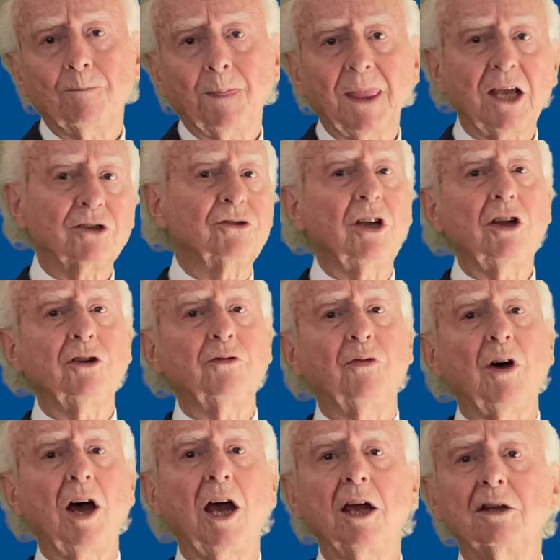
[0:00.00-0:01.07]
Stage
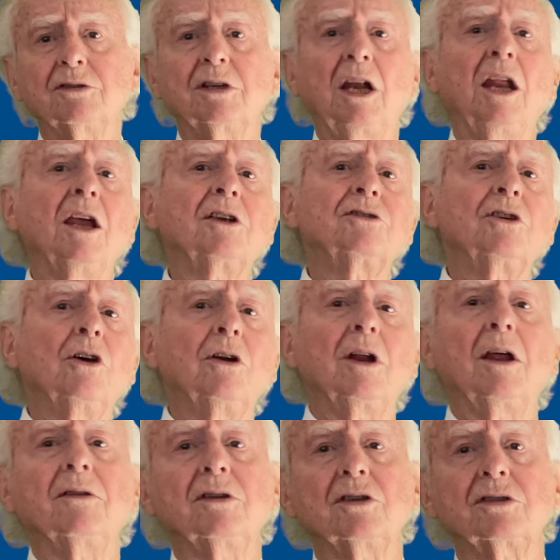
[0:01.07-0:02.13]
5, selection
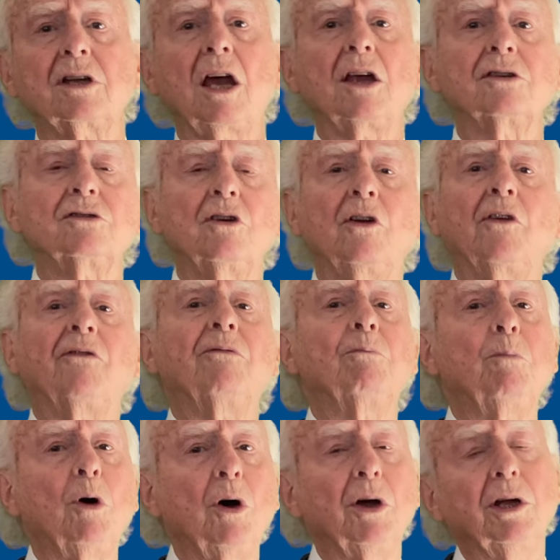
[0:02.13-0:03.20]
and discussion of
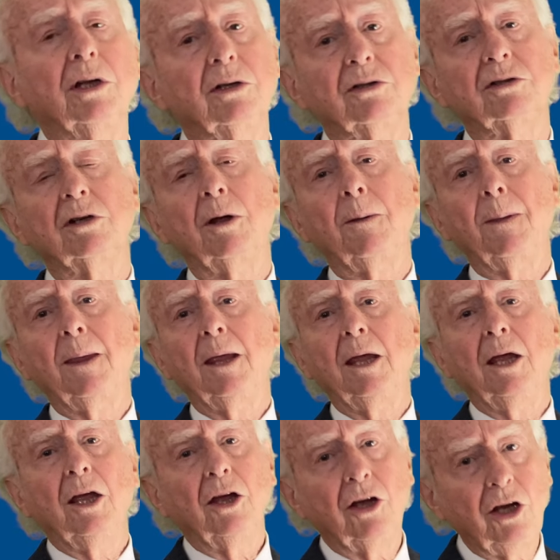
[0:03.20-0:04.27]
points.
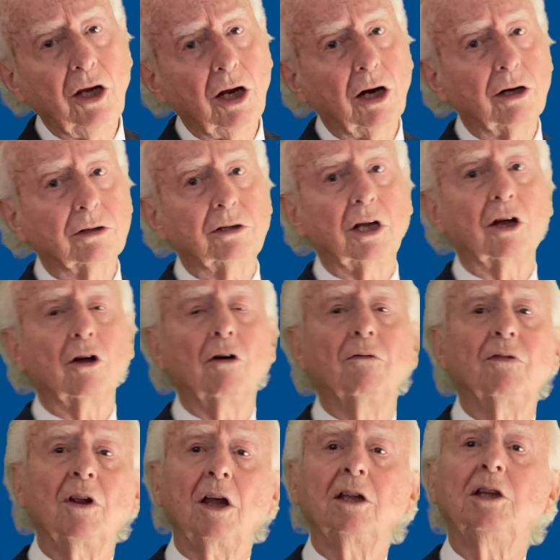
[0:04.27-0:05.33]
Here the
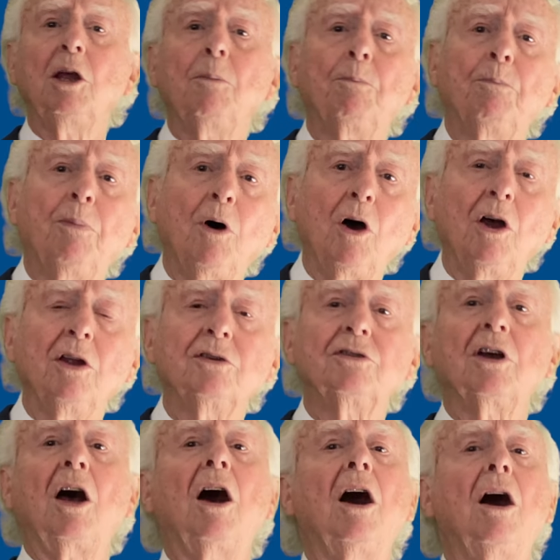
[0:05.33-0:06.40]
conflicting points
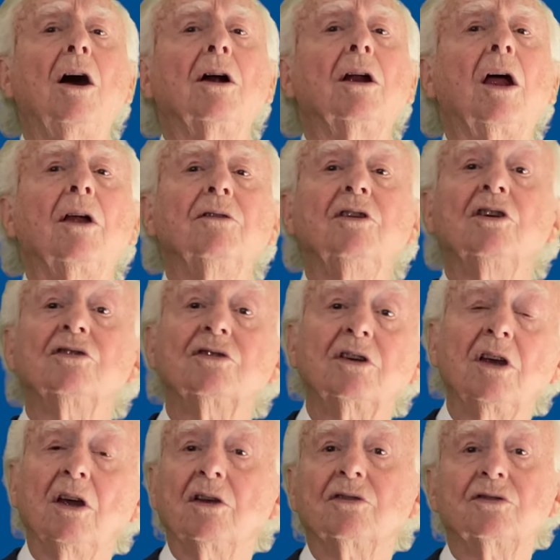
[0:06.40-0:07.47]
are
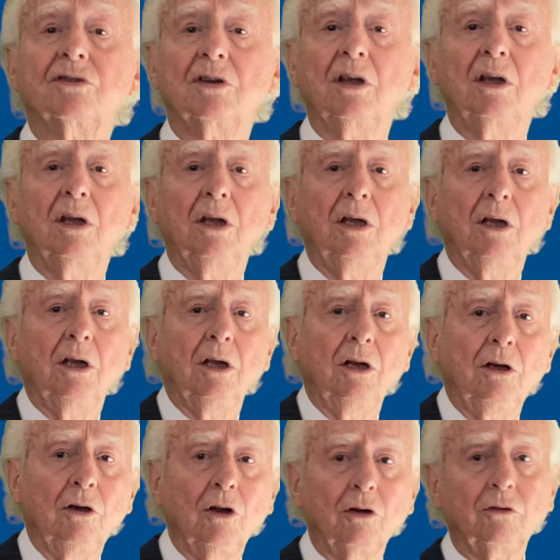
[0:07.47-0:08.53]
discussed,
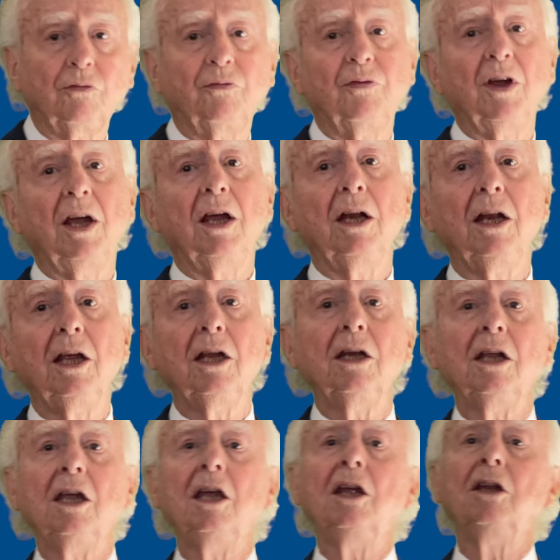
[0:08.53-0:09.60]
not falling
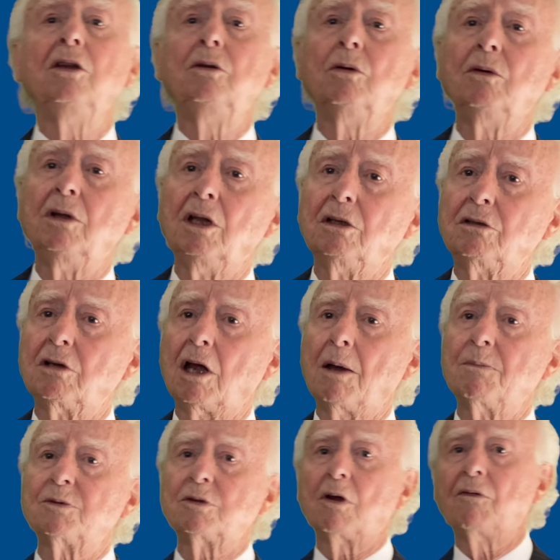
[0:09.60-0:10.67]
into the
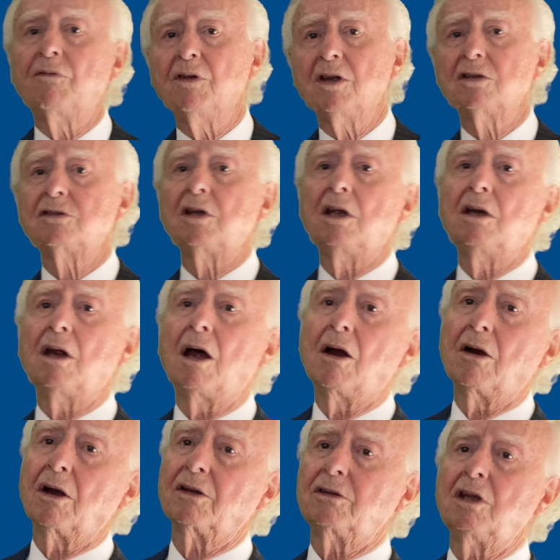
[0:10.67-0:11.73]
traps of fixing
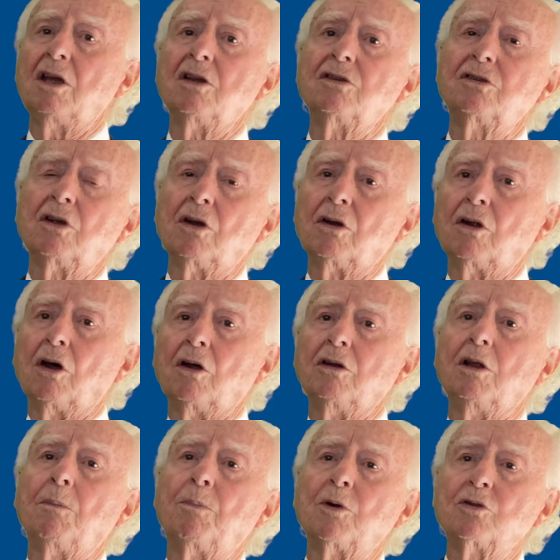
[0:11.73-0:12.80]
our attention on
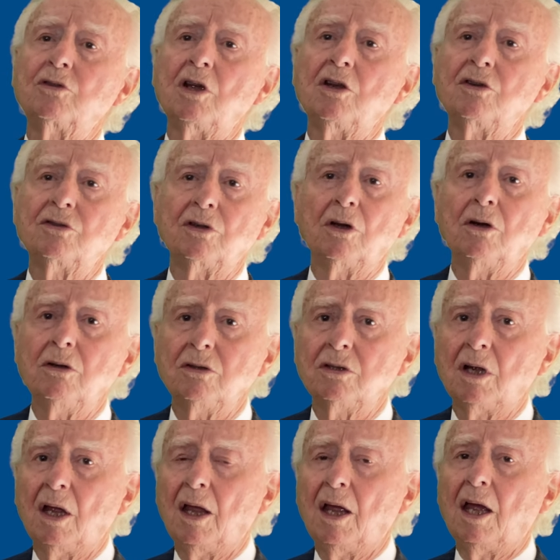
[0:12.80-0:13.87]
the positions,
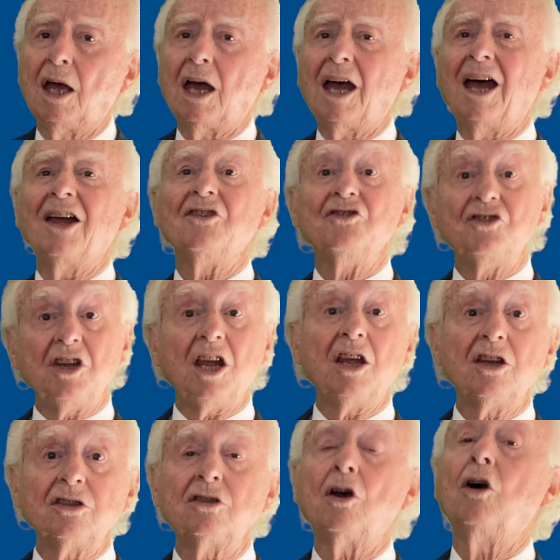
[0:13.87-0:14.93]
and
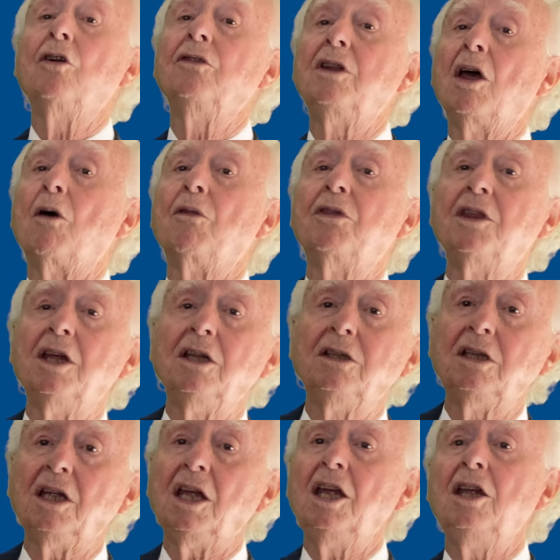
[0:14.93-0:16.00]
yes on the
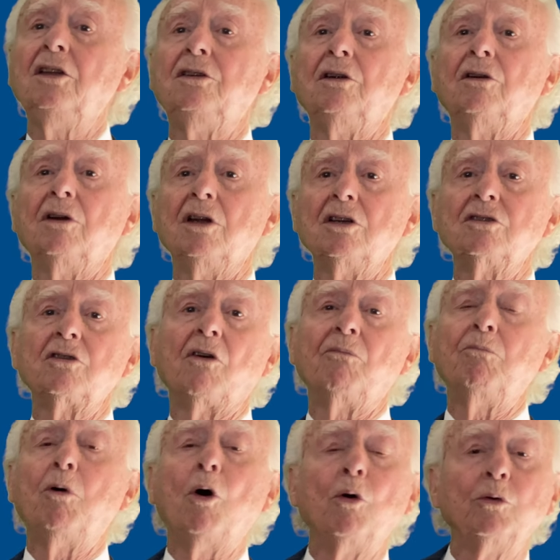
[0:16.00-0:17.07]
authentic interests
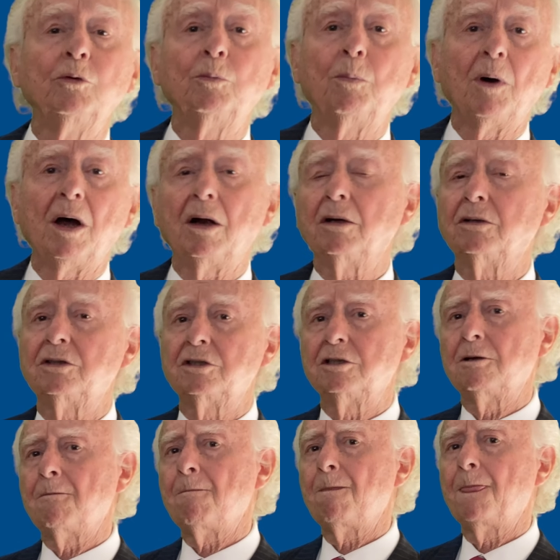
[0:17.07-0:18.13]
of both parts.
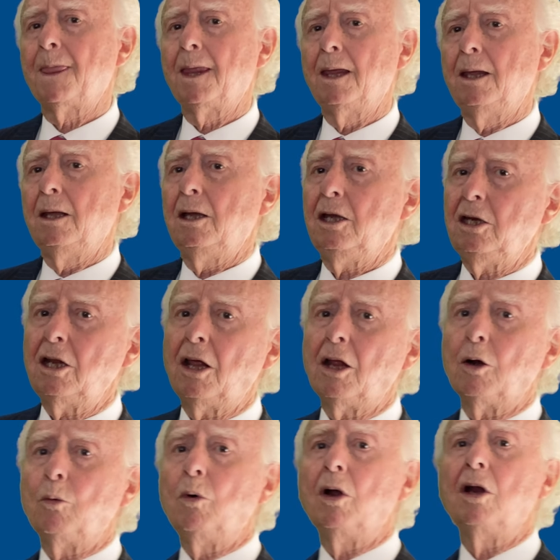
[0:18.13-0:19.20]
In
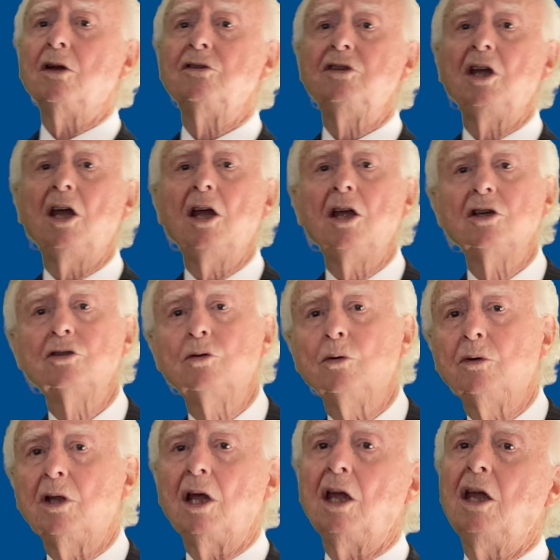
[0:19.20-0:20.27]
other words, yes to
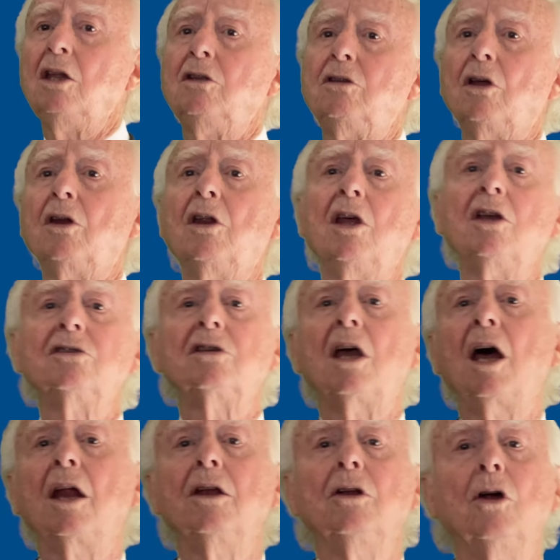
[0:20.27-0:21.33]
the interests
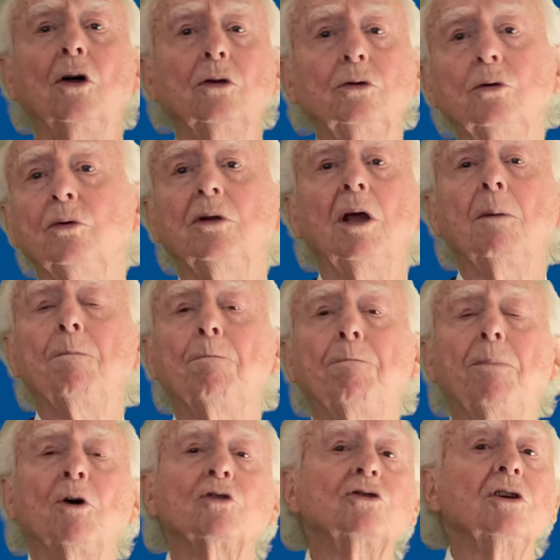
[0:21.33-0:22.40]
and not to the
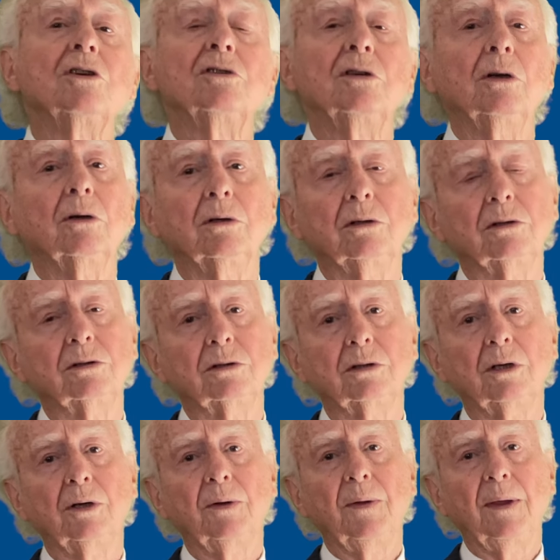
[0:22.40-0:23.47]
positions.
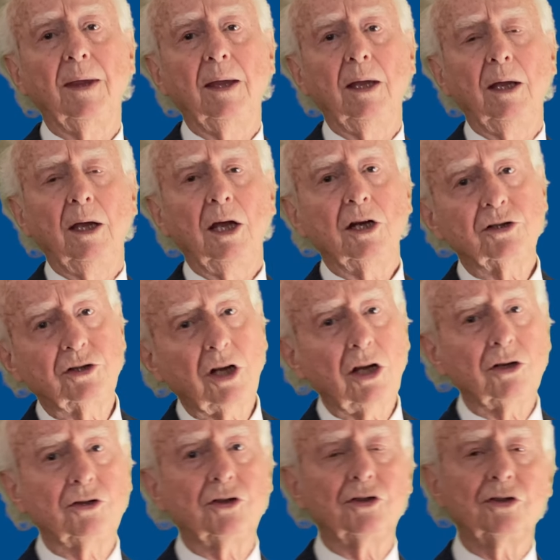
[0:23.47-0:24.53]

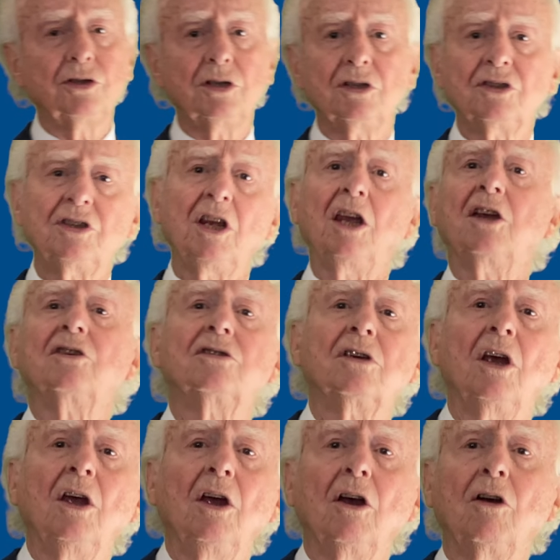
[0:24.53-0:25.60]
Stage 6,
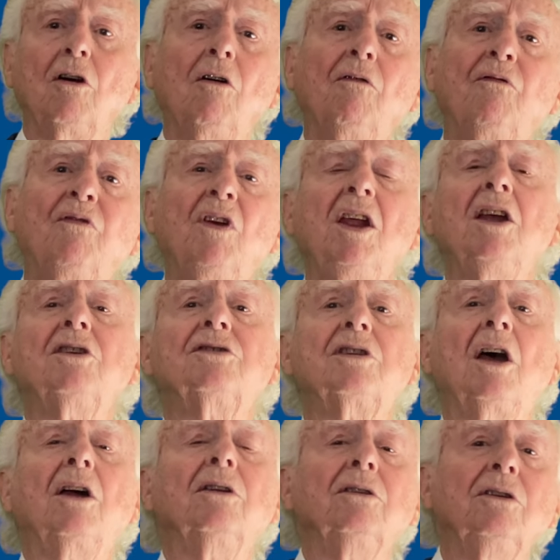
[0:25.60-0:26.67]
conflicts
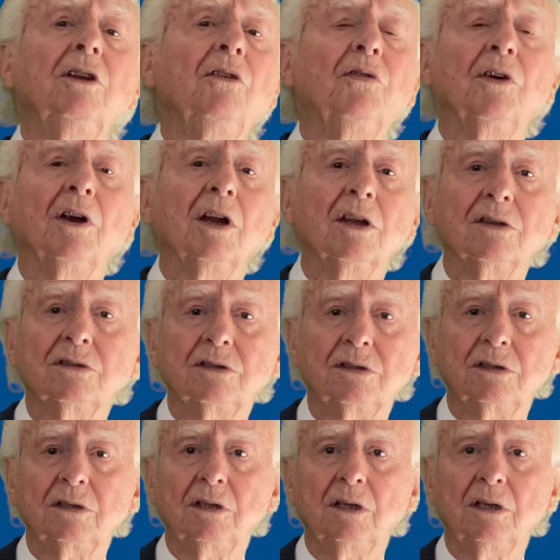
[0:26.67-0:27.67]
and difference.